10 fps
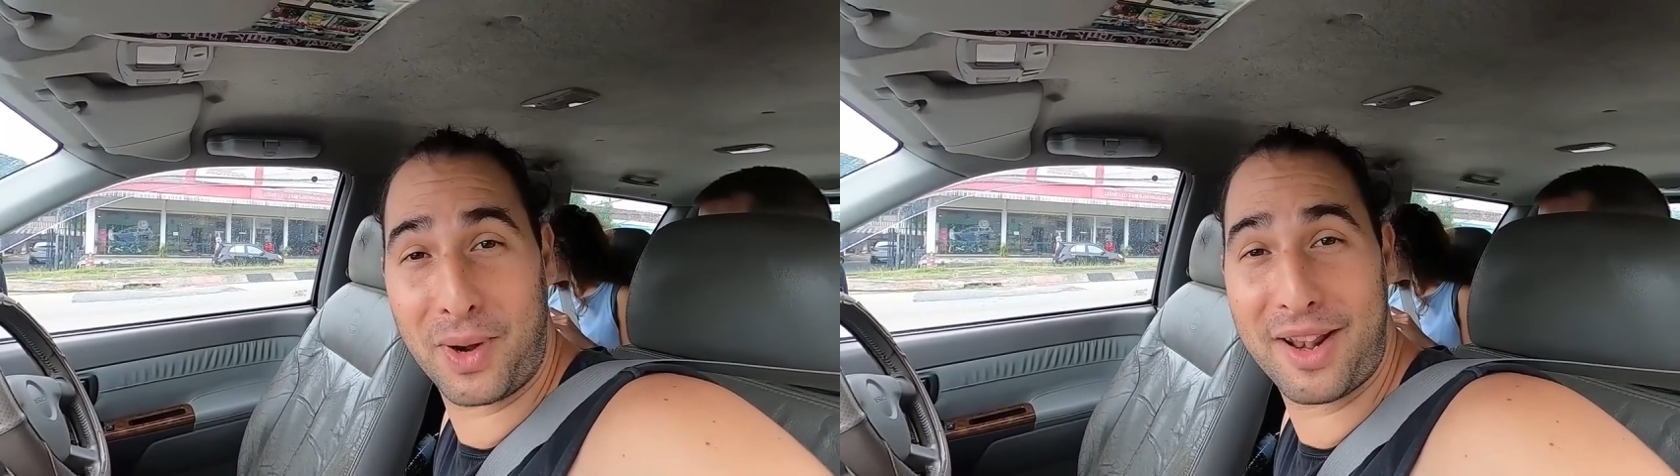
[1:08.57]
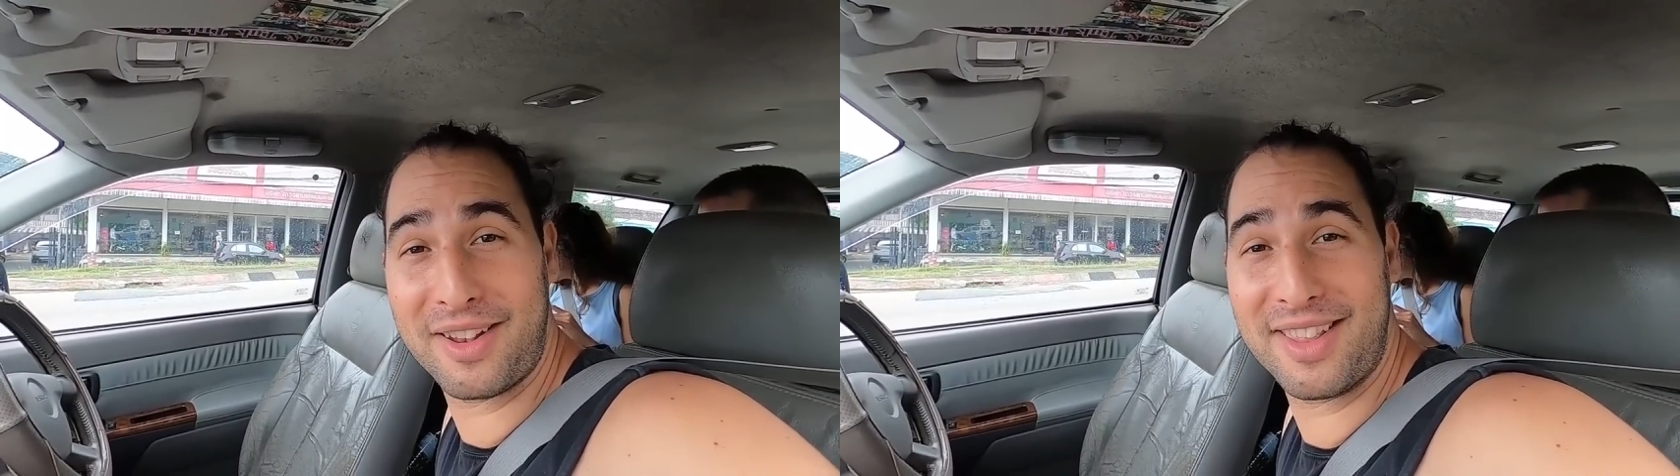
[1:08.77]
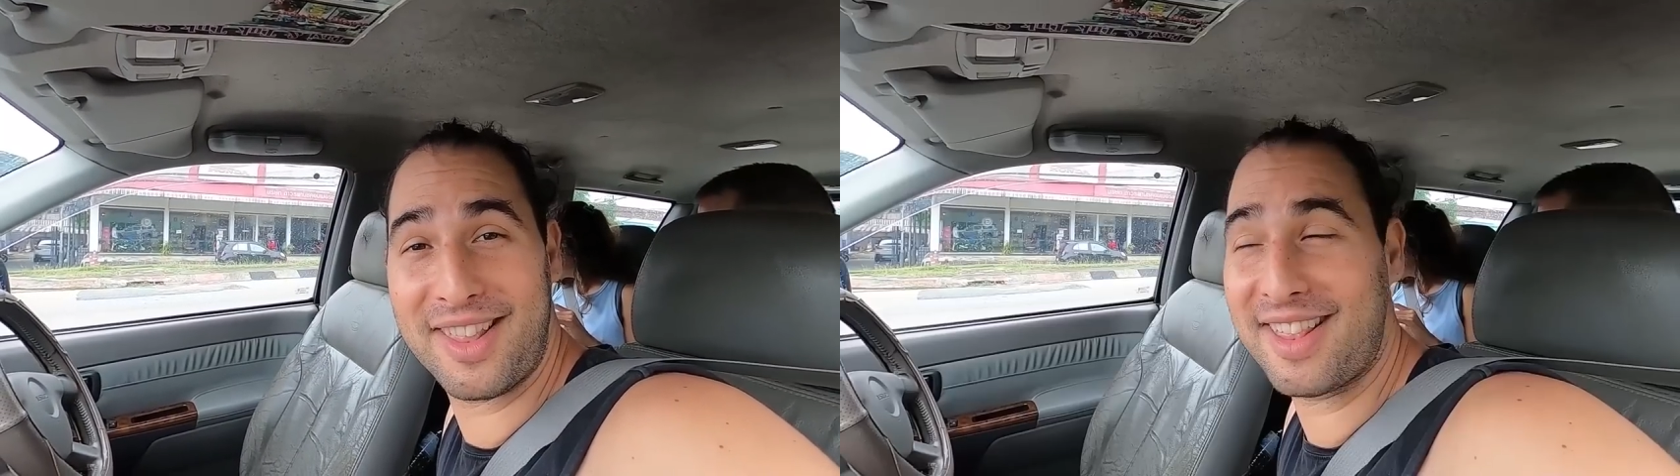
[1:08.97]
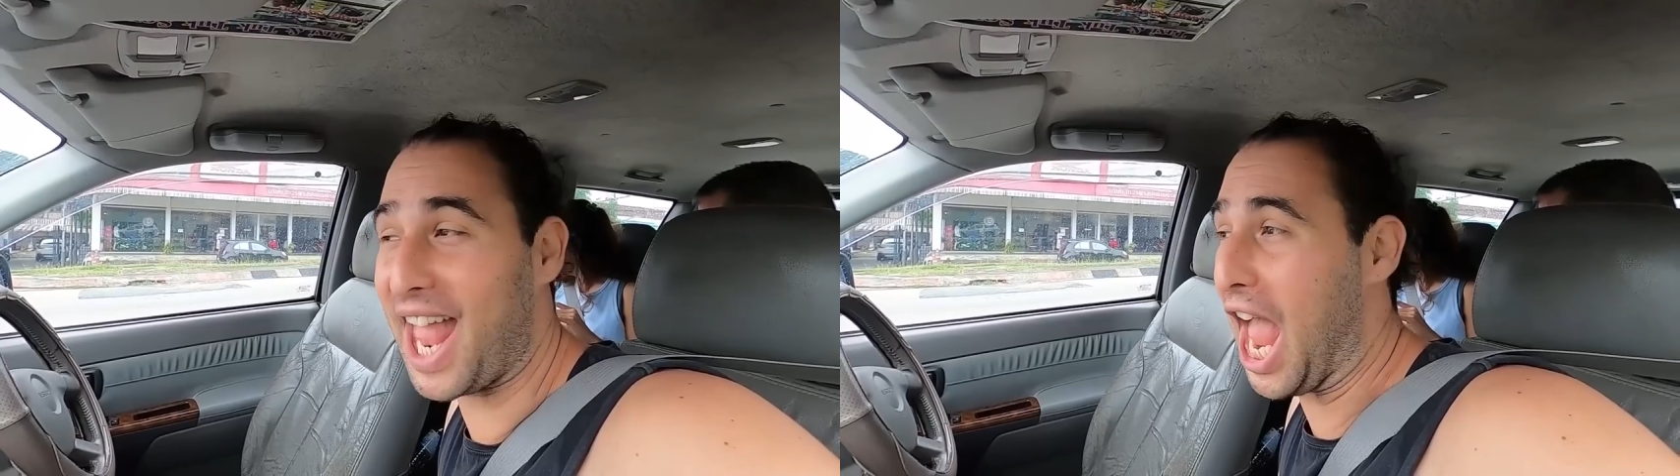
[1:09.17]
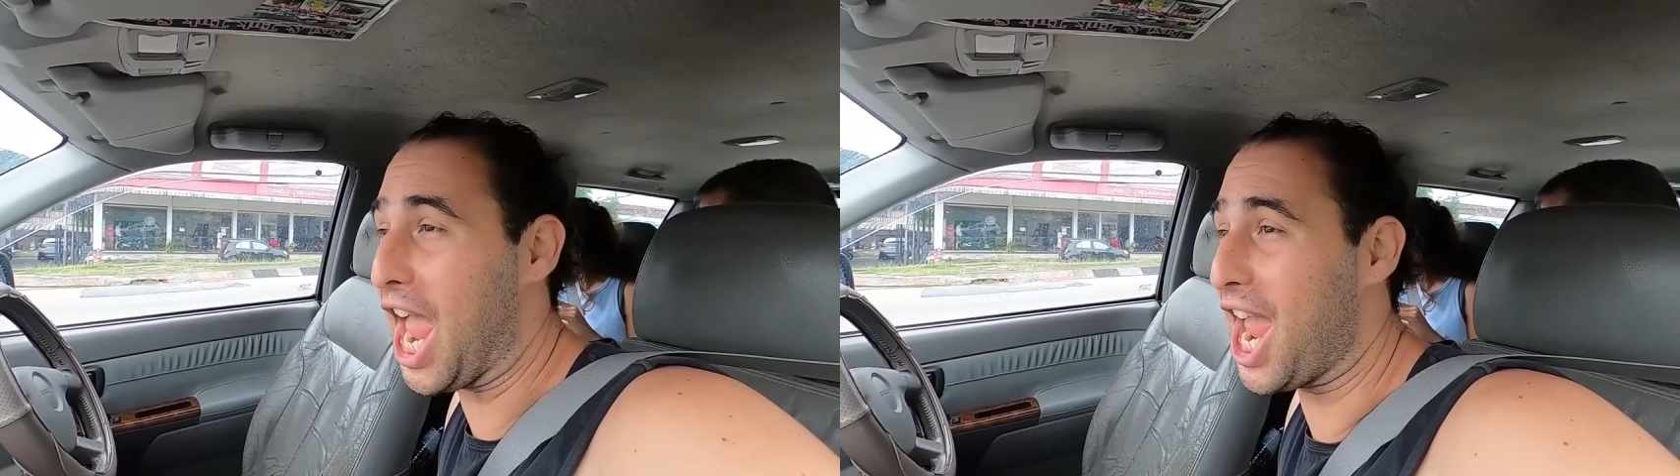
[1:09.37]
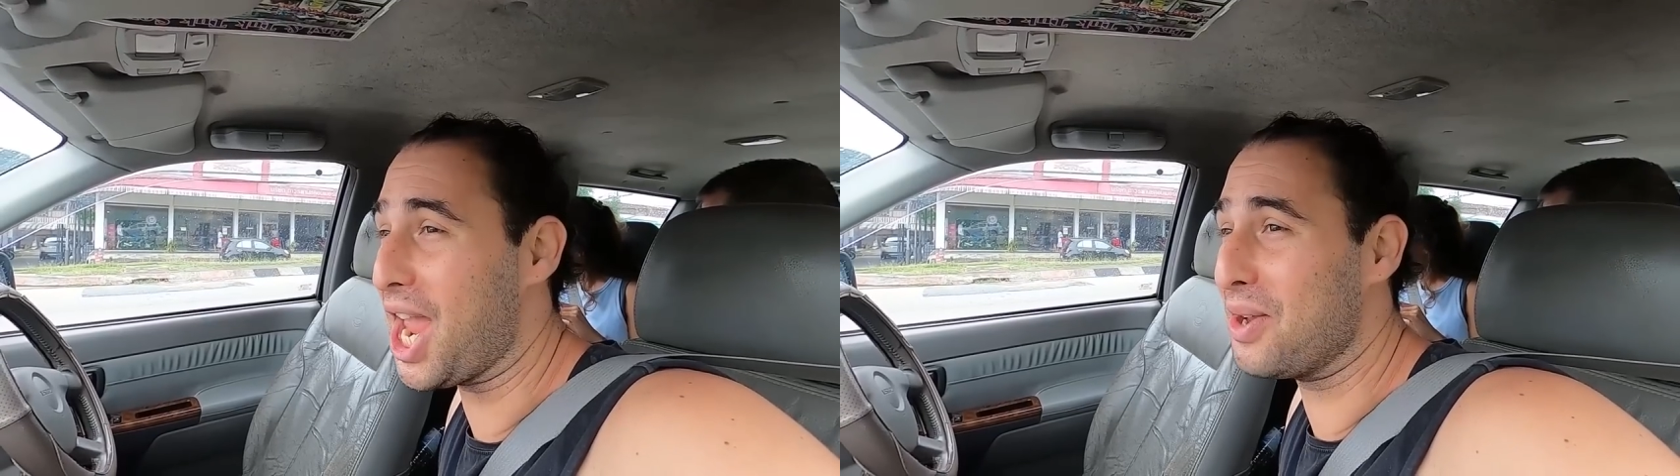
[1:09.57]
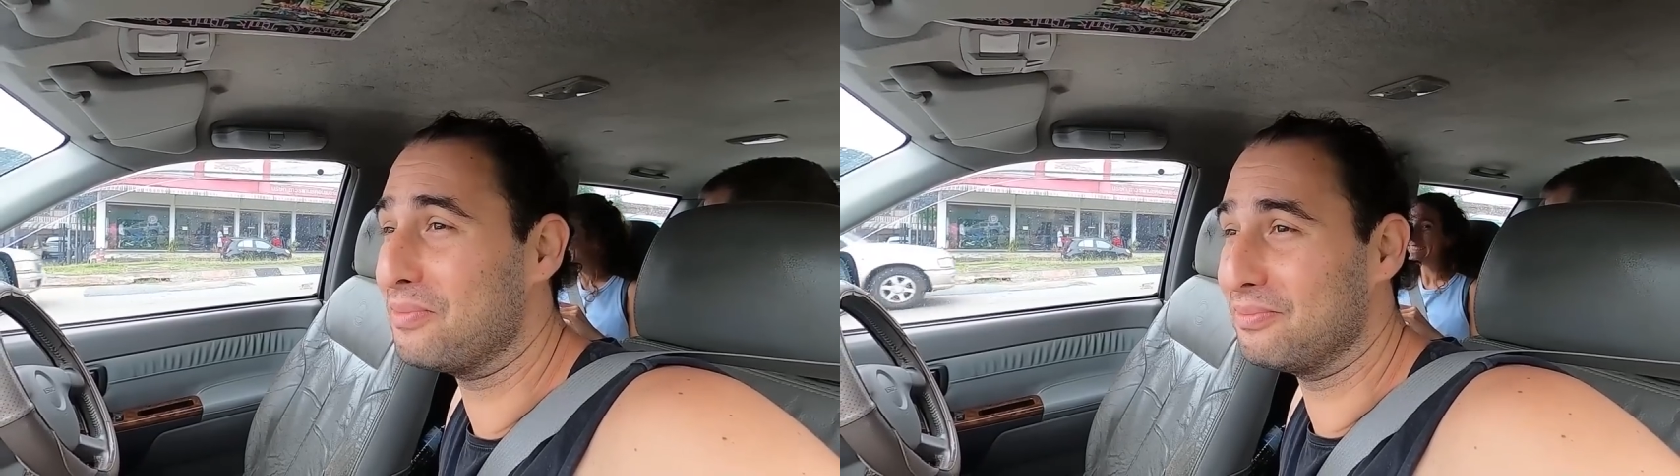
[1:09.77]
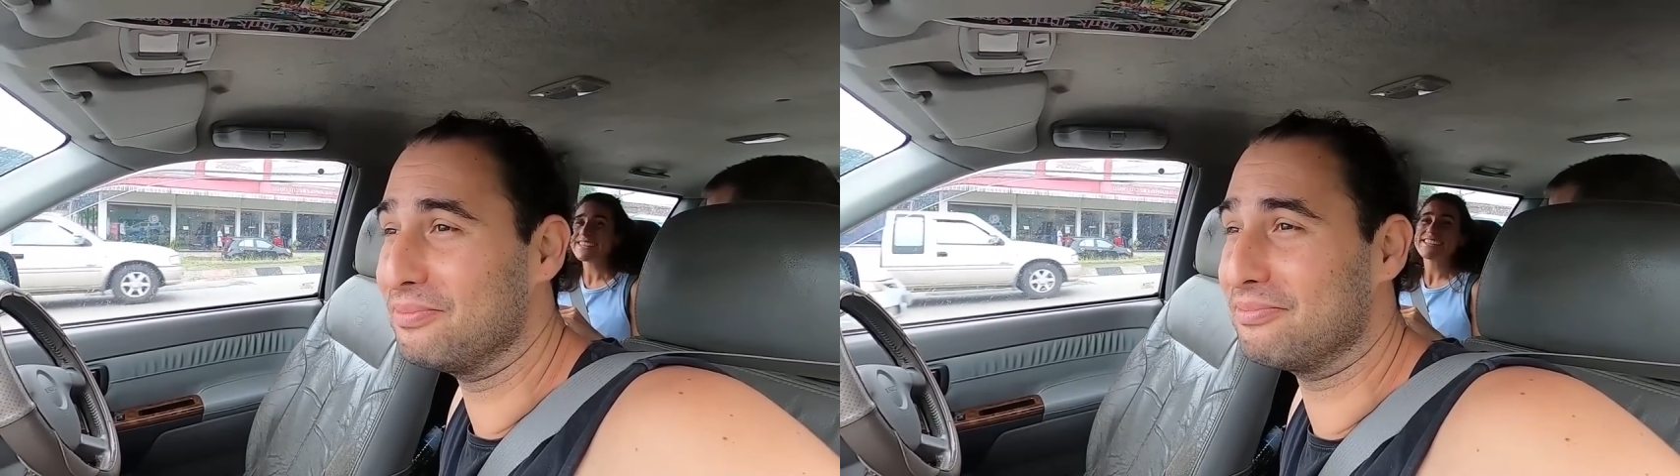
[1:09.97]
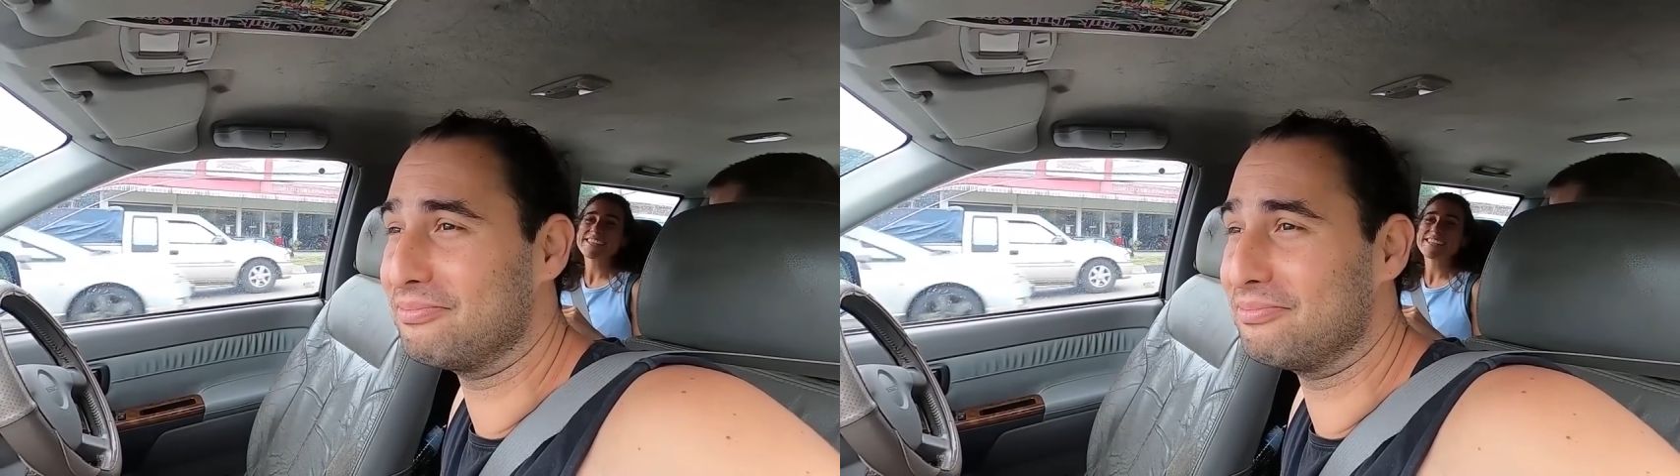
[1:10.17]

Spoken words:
directions and